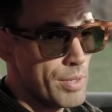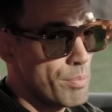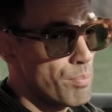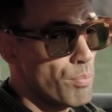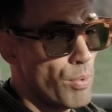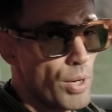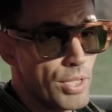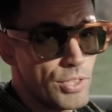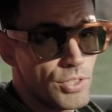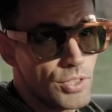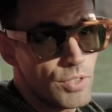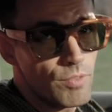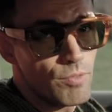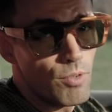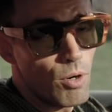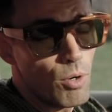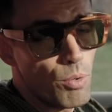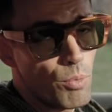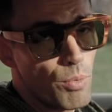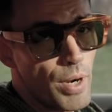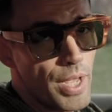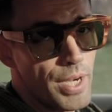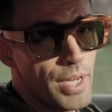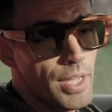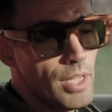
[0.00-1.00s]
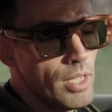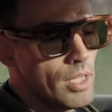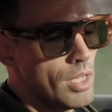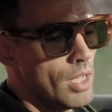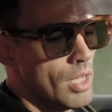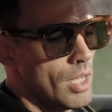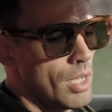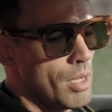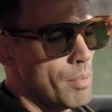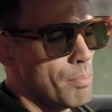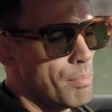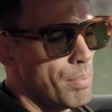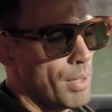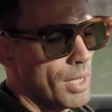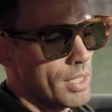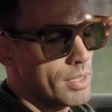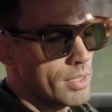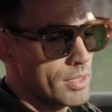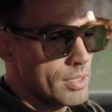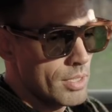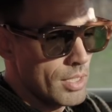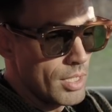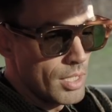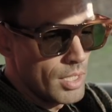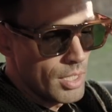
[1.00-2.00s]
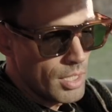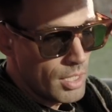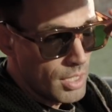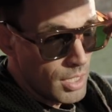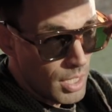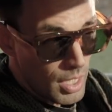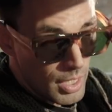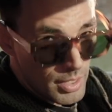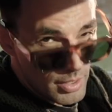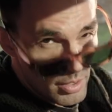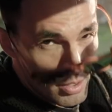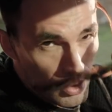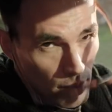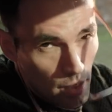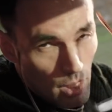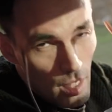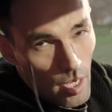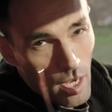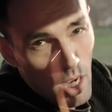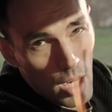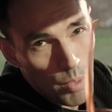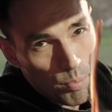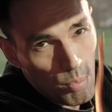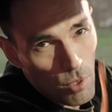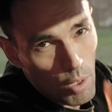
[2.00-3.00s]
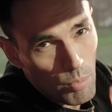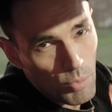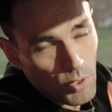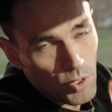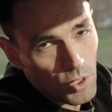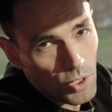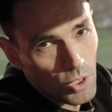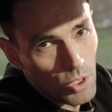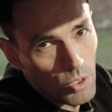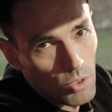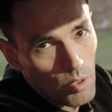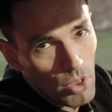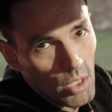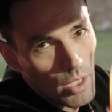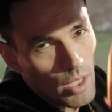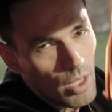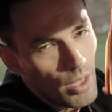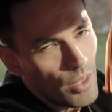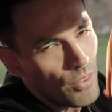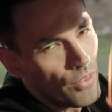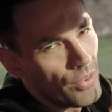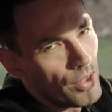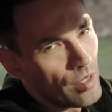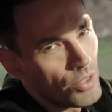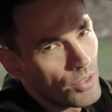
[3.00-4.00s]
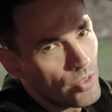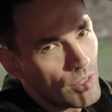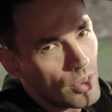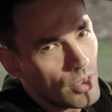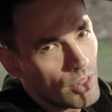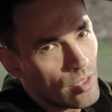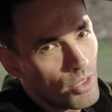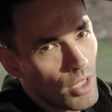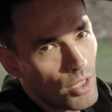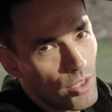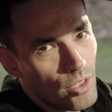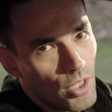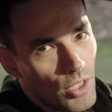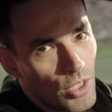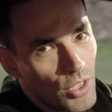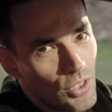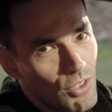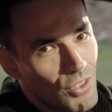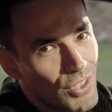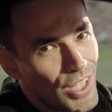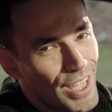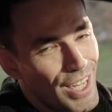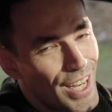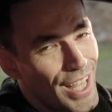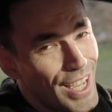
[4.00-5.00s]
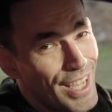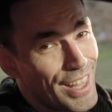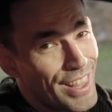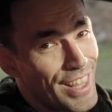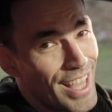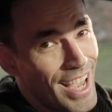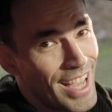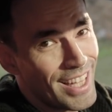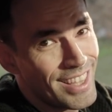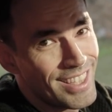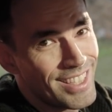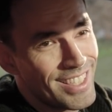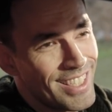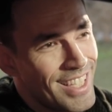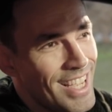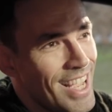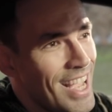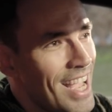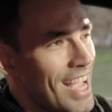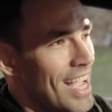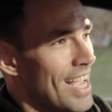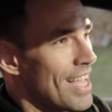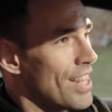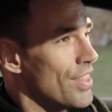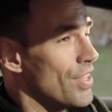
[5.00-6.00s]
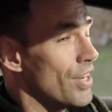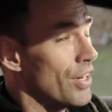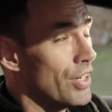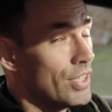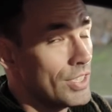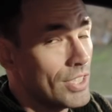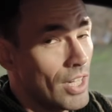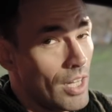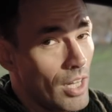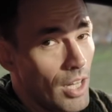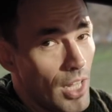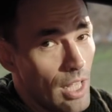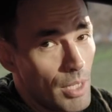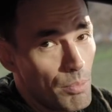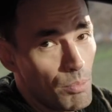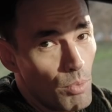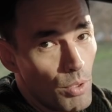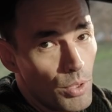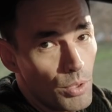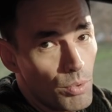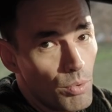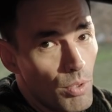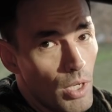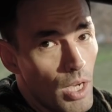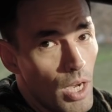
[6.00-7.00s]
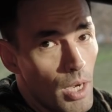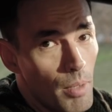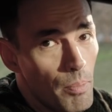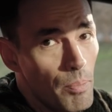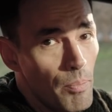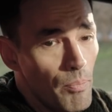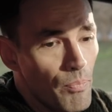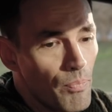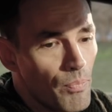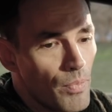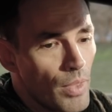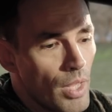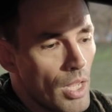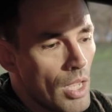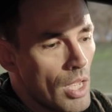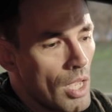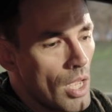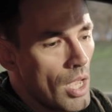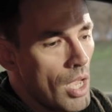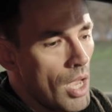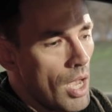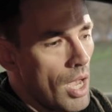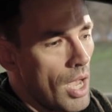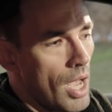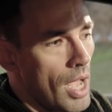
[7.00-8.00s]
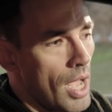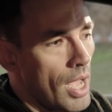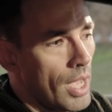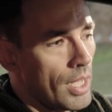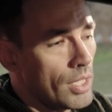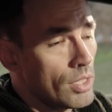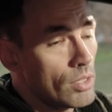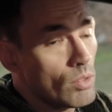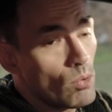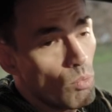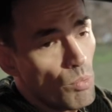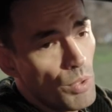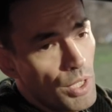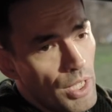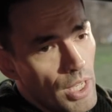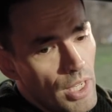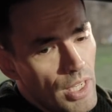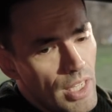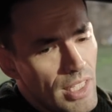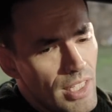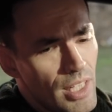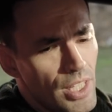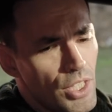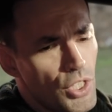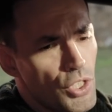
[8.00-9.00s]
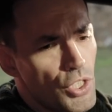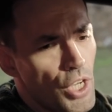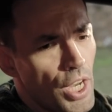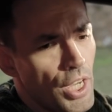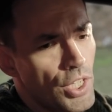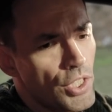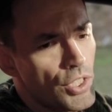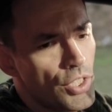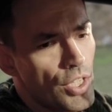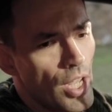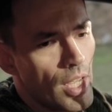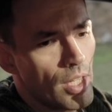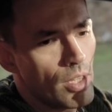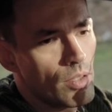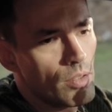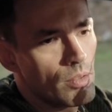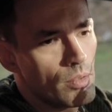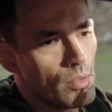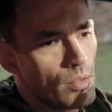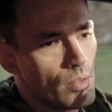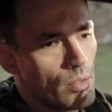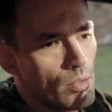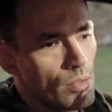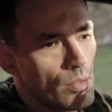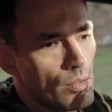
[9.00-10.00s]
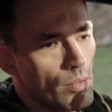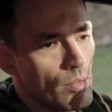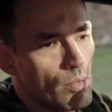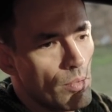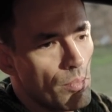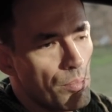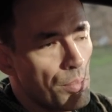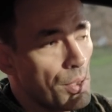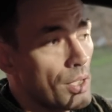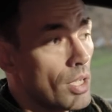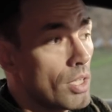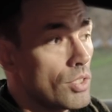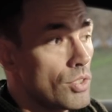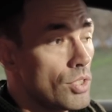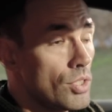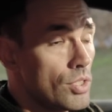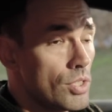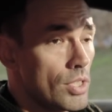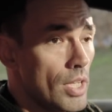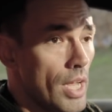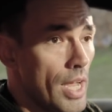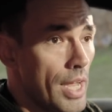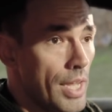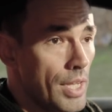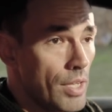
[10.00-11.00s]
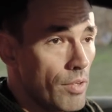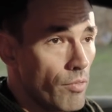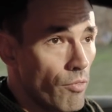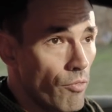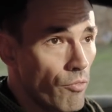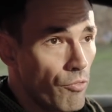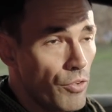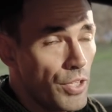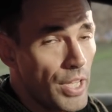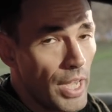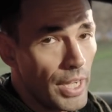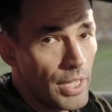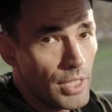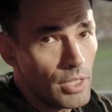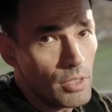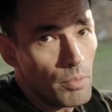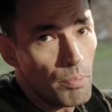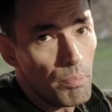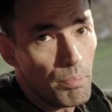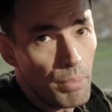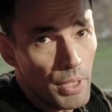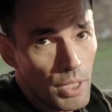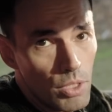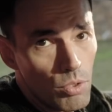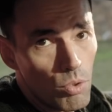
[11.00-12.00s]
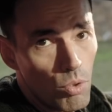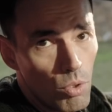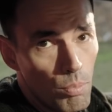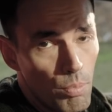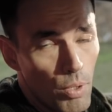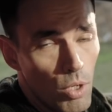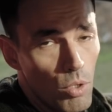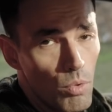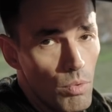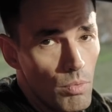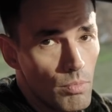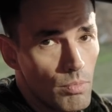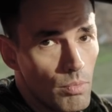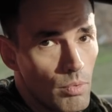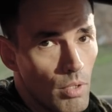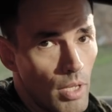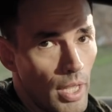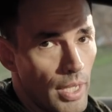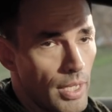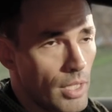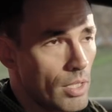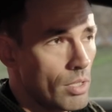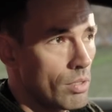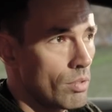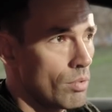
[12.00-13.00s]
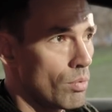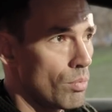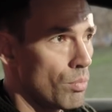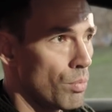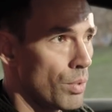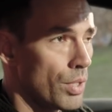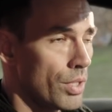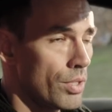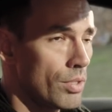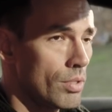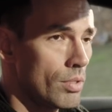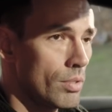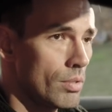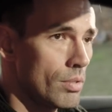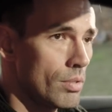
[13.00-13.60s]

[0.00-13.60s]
impressive already. But guys, I promise you, this is not gonna stay like that. There is a lot more to come, and we can easily change that because it's a V8 B-turbo, like with